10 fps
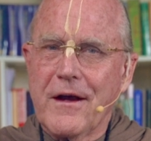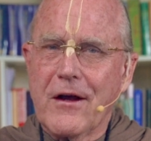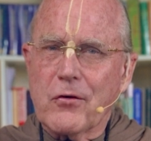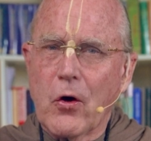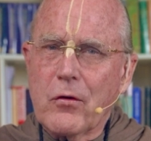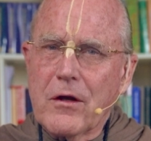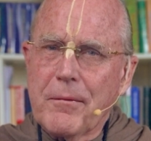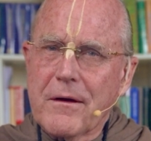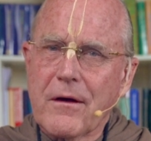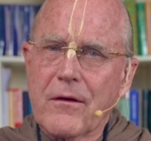It's only
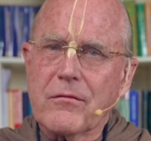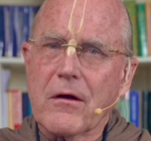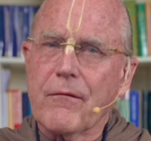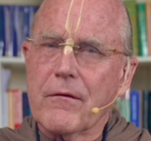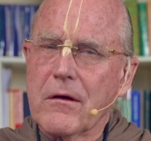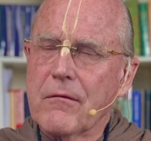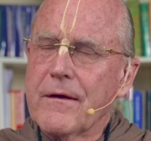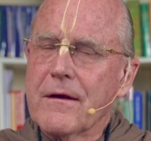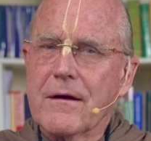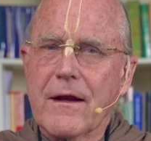because of the
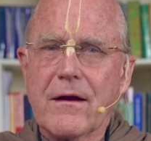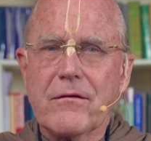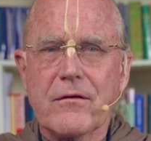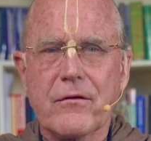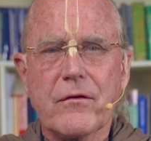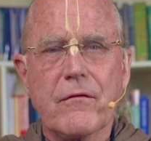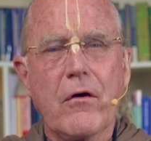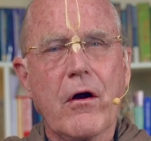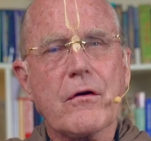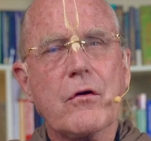loving glances of
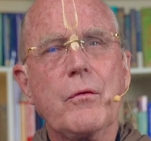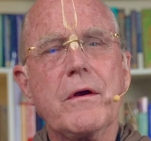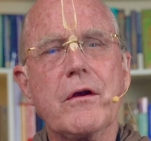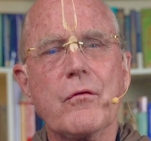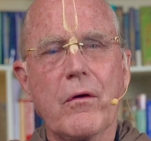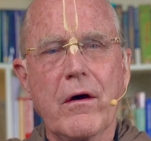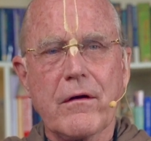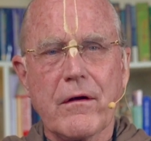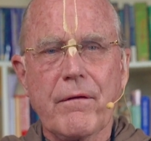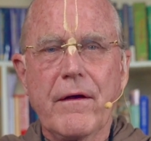our Queen
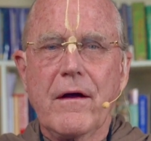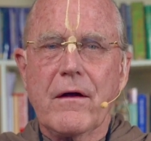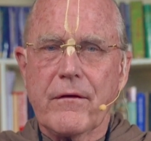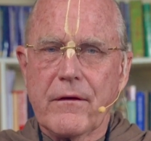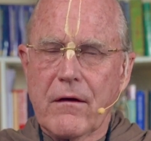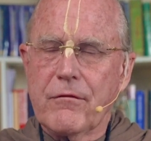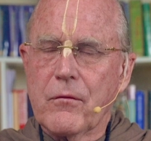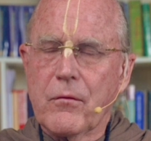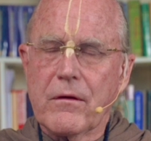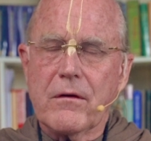Radha that
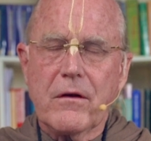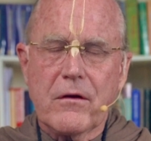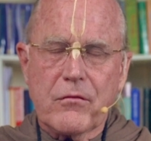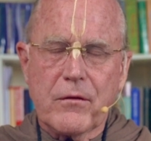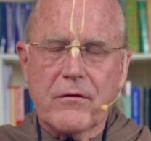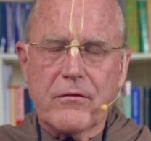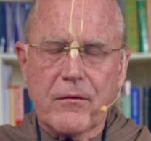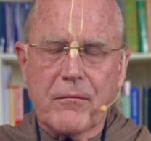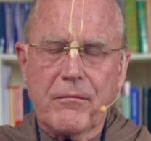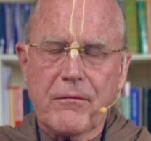everyone treats
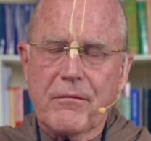him